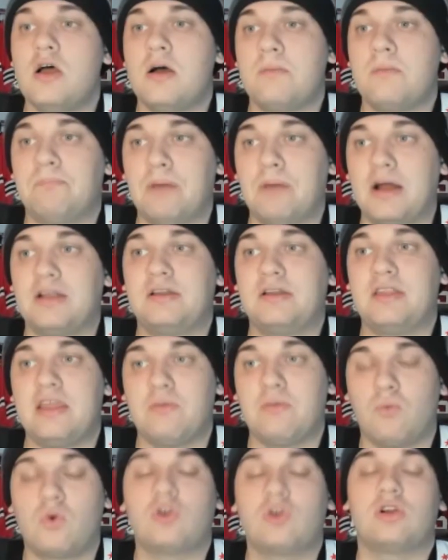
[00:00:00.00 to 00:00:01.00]
but they
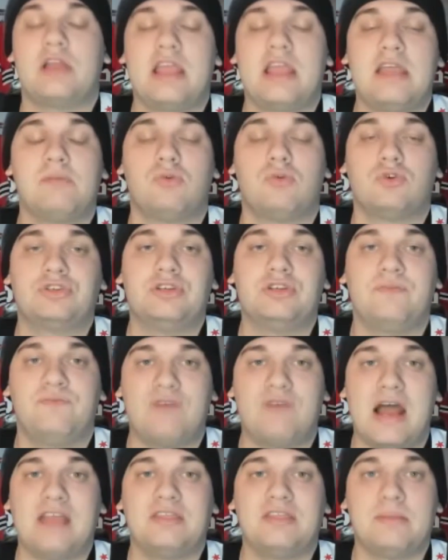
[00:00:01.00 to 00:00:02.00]
weren't able to
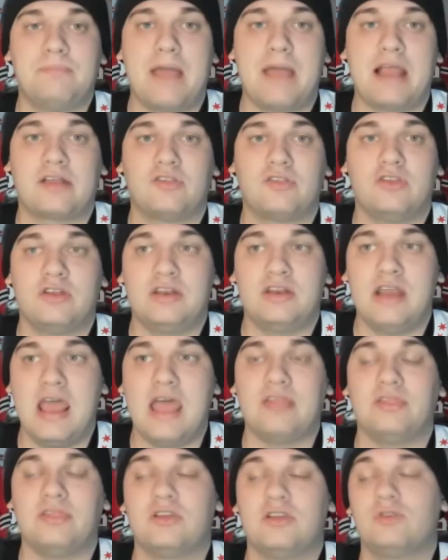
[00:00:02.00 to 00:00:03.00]
find the back of the
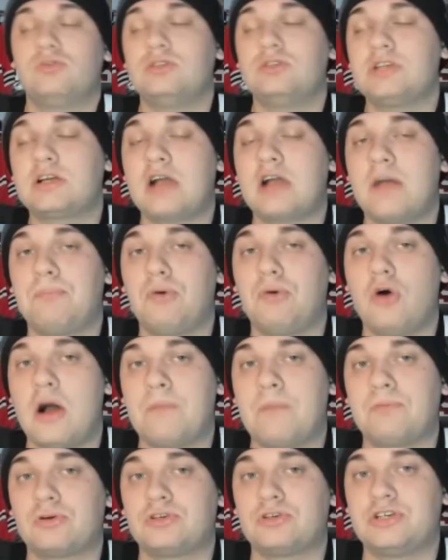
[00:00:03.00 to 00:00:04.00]
net. There was a couple
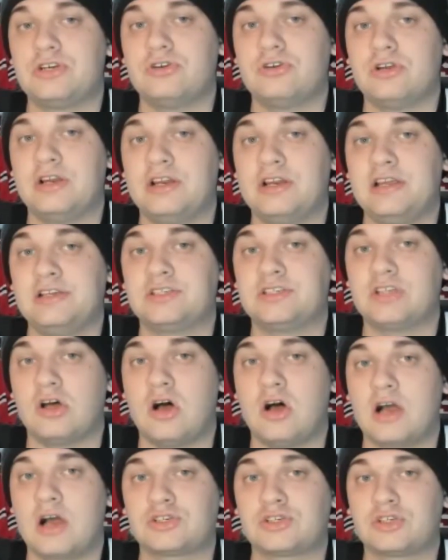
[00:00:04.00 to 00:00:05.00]
opportunities the
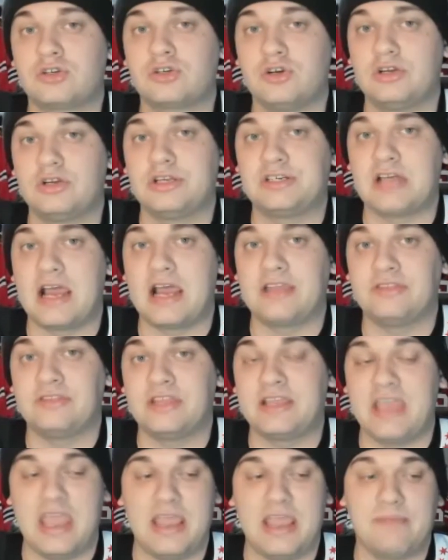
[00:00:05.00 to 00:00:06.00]
Hawks could have tied the
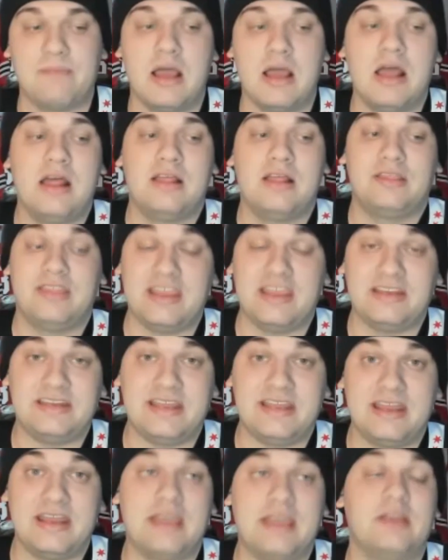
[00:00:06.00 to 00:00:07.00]
game. They
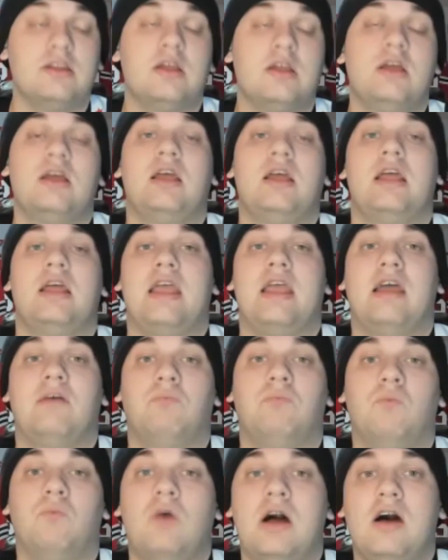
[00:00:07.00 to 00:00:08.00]
didn't.
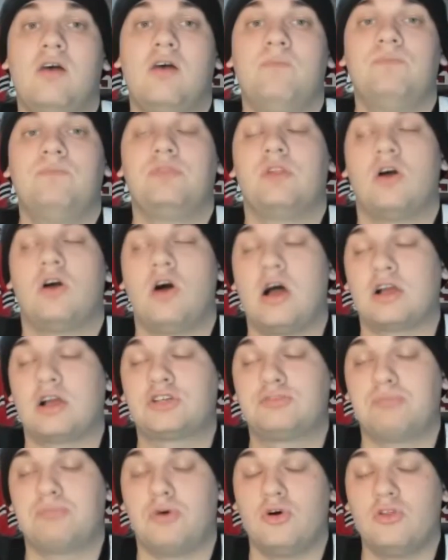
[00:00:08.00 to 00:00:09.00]
And, well, Hawks
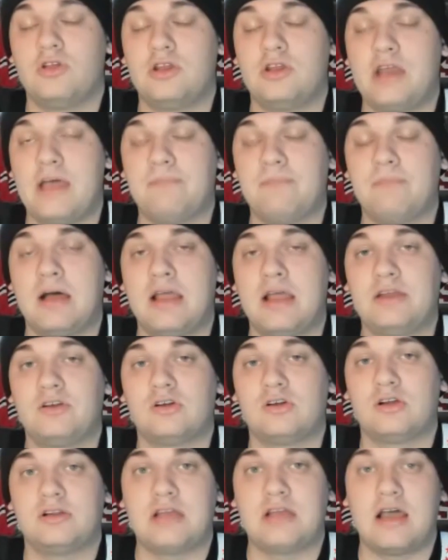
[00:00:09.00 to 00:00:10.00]
pulled the
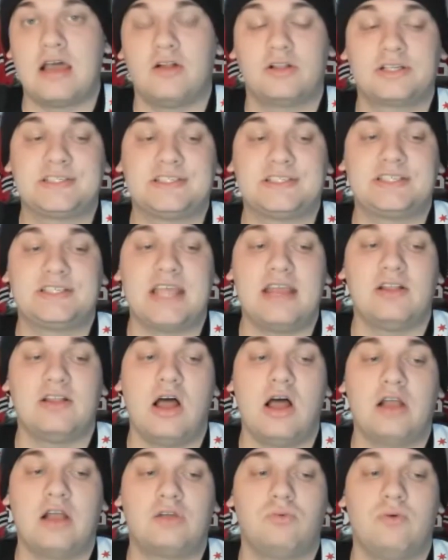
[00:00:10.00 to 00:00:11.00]
netminder and Alex
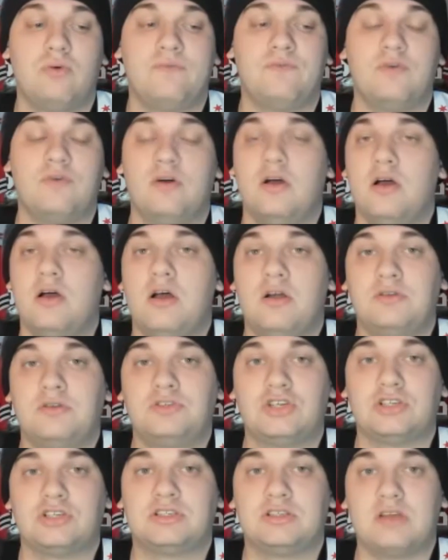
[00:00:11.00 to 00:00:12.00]
Stalock with uh,
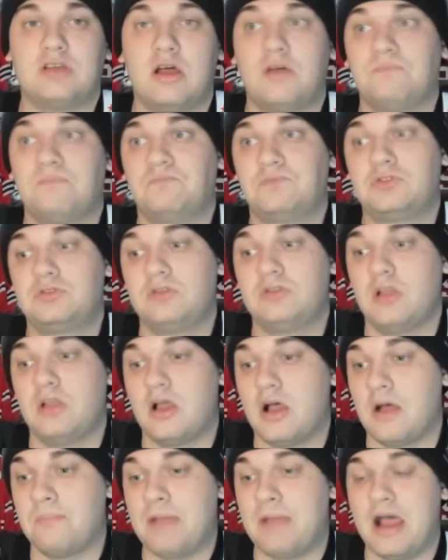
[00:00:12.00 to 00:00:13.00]
just
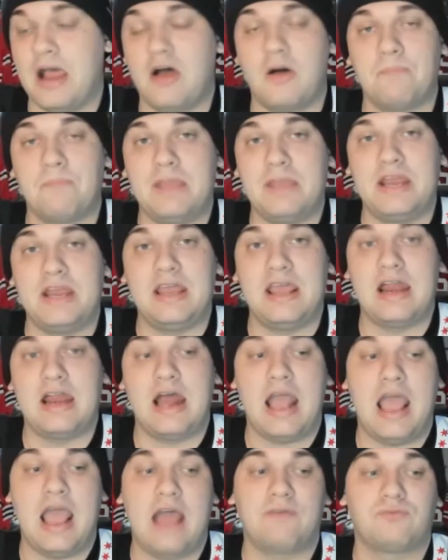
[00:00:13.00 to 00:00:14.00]
about a minute and a
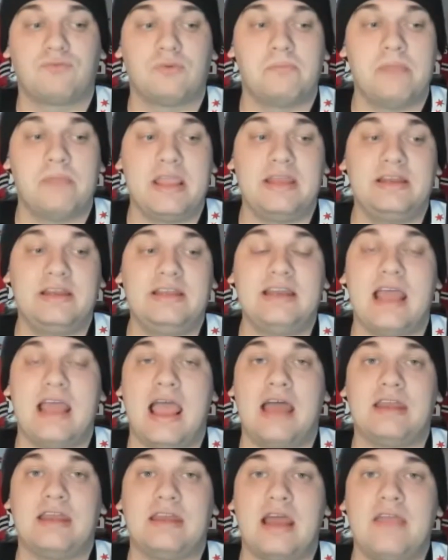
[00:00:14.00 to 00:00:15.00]
half remaining
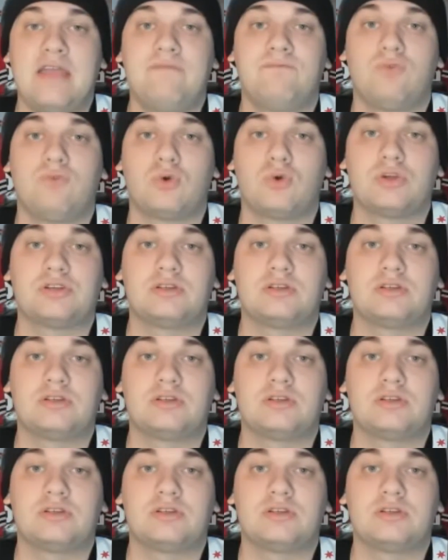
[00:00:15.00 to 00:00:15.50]
at 914